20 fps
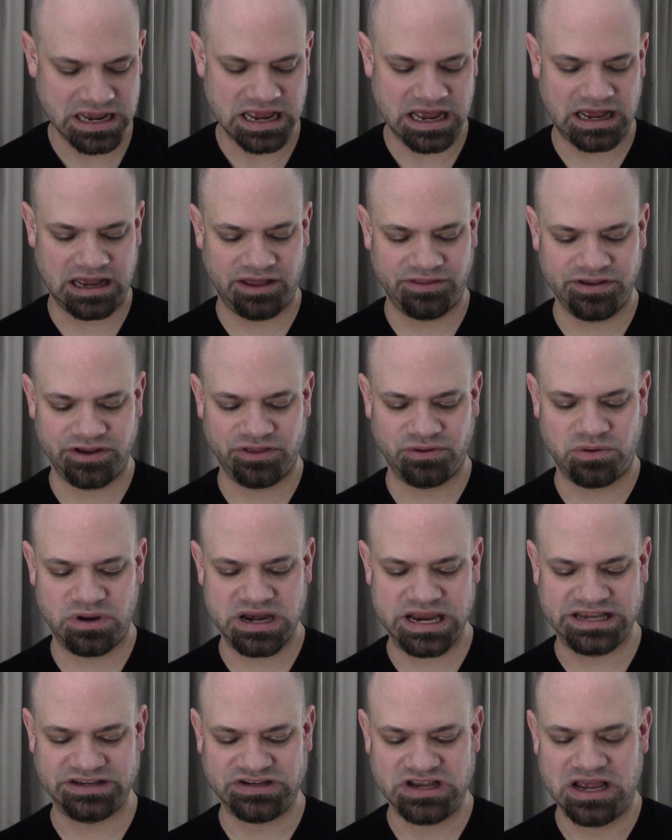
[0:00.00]
The other
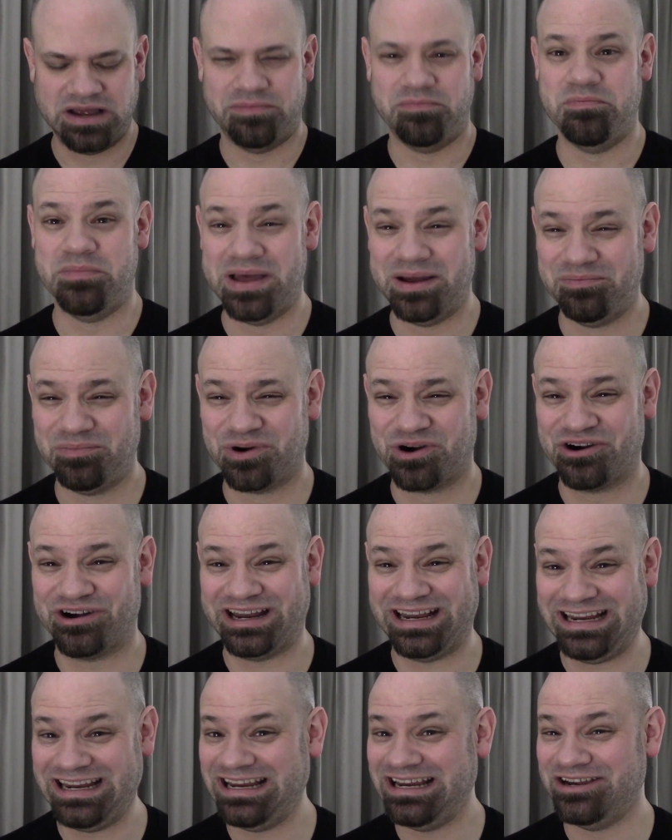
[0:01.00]
one is member
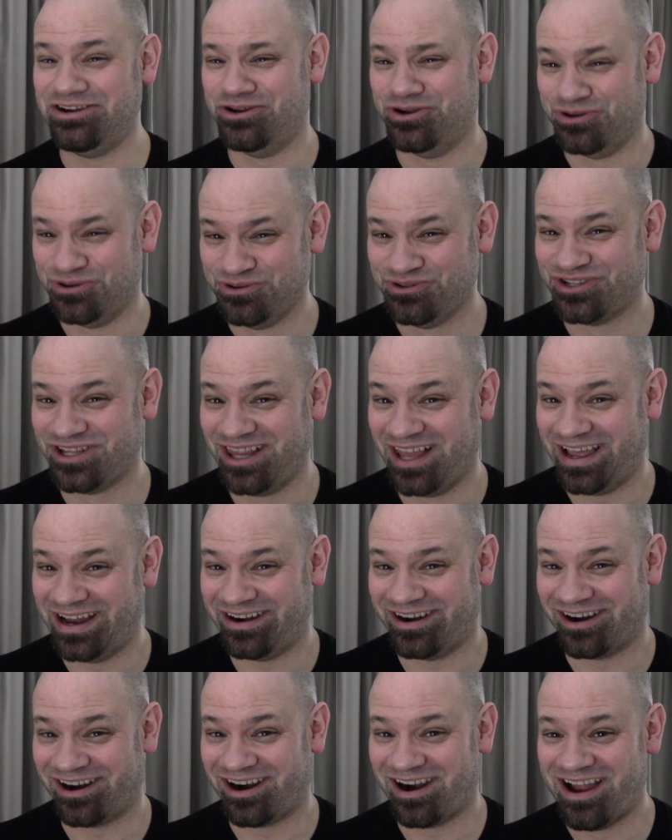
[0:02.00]

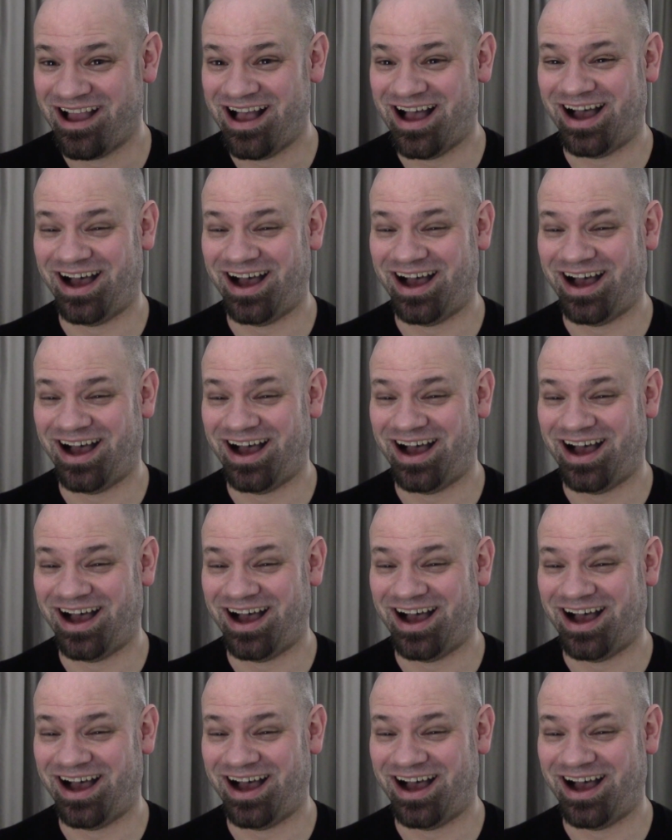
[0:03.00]
e-newsletter.